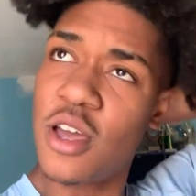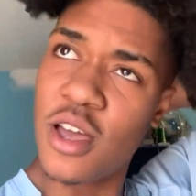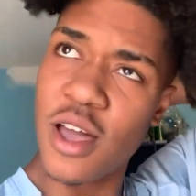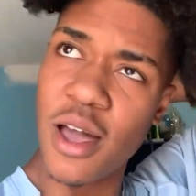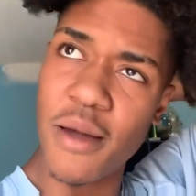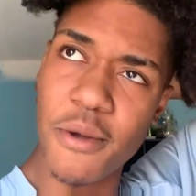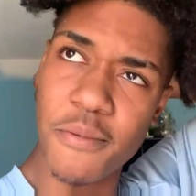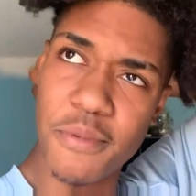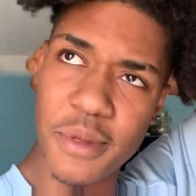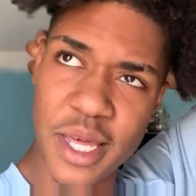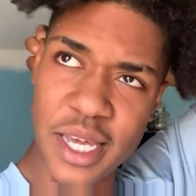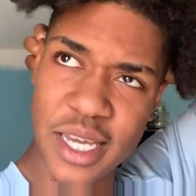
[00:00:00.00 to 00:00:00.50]

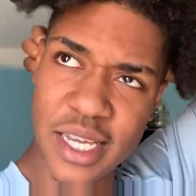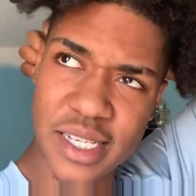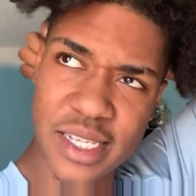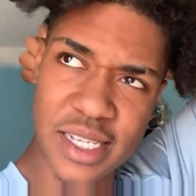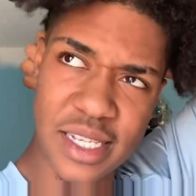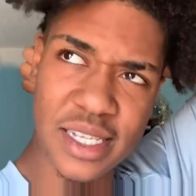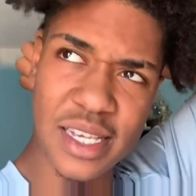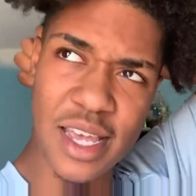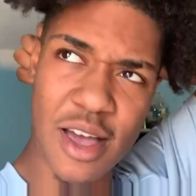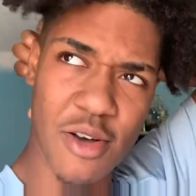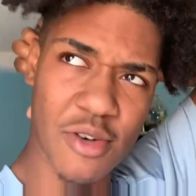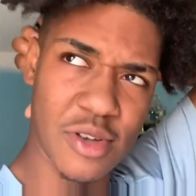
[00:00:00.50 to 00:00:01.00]
I've been playing it
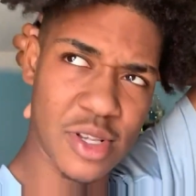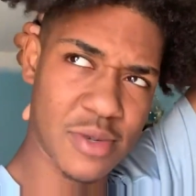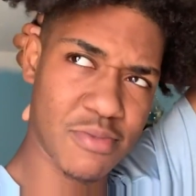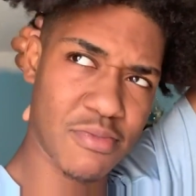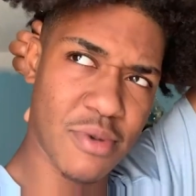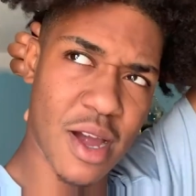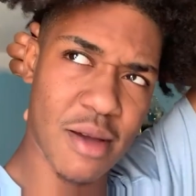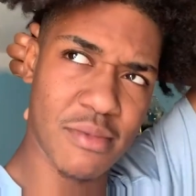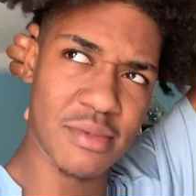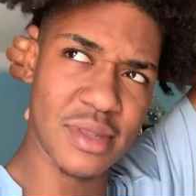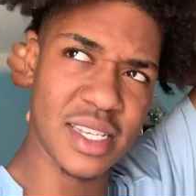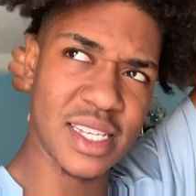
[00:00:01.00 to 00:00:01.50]
since I was
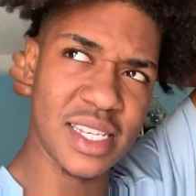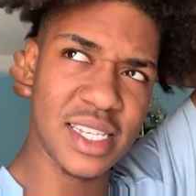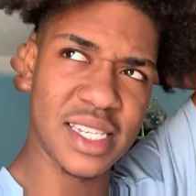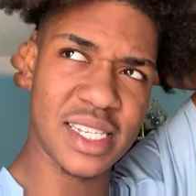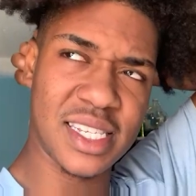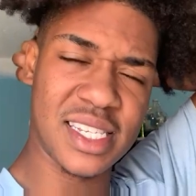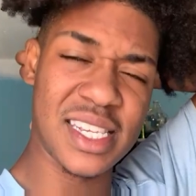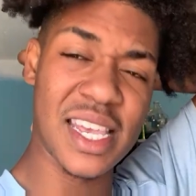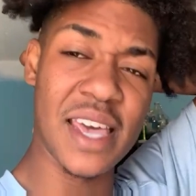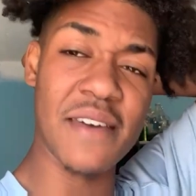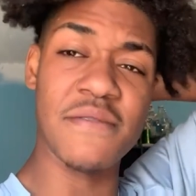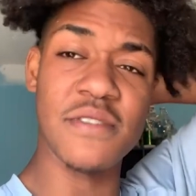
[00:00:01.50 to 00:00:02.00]
probably
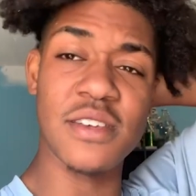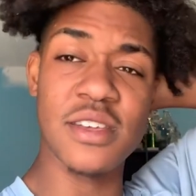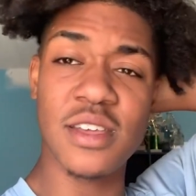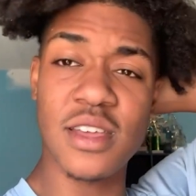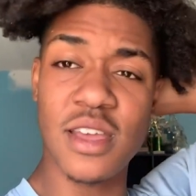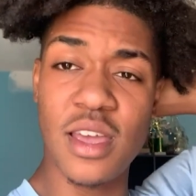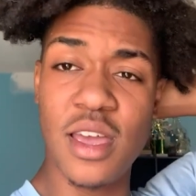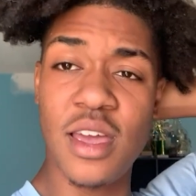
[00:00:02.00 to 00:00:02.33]
seven.